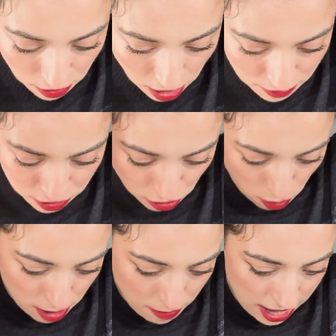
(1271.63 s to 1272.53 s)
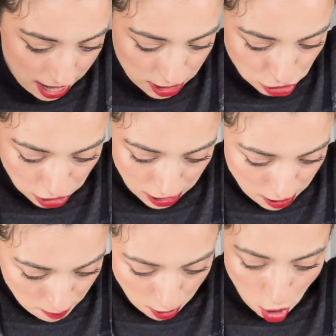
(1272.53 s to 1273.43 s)
a love story by Ashley
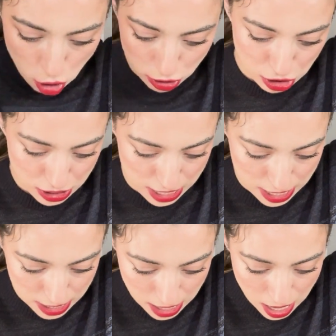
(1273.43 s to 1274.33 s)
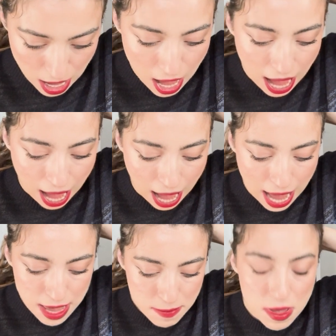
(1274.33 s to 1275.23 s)
Poston.
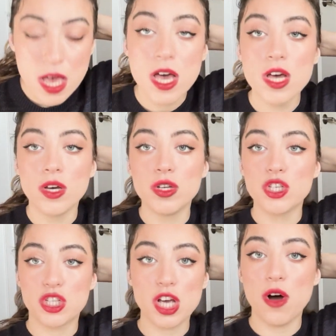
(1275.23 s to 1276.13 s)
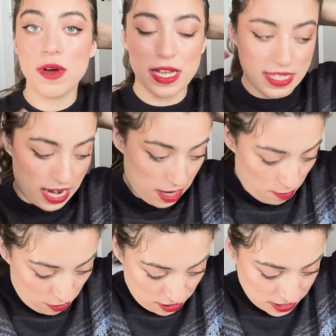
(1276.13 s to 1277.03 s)
I'm so excited
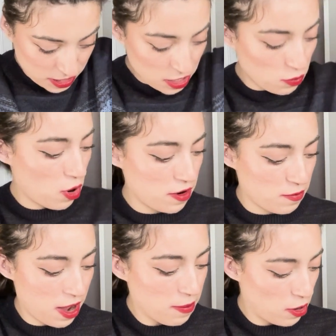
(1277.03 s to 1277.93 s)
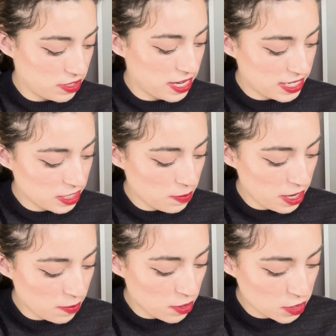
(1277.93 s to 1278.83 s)
about this. This is one of my most
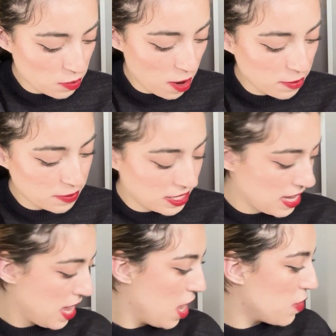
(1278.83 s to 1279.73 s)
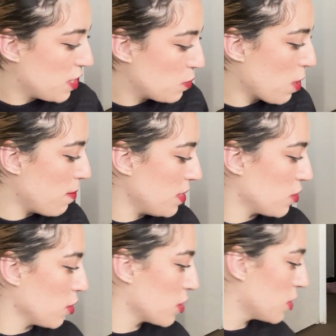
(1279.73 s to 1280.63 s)
anticipated books, probably. This premise
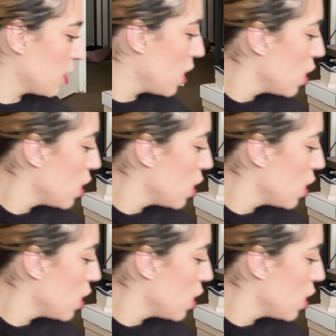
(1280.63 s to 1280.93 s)
looks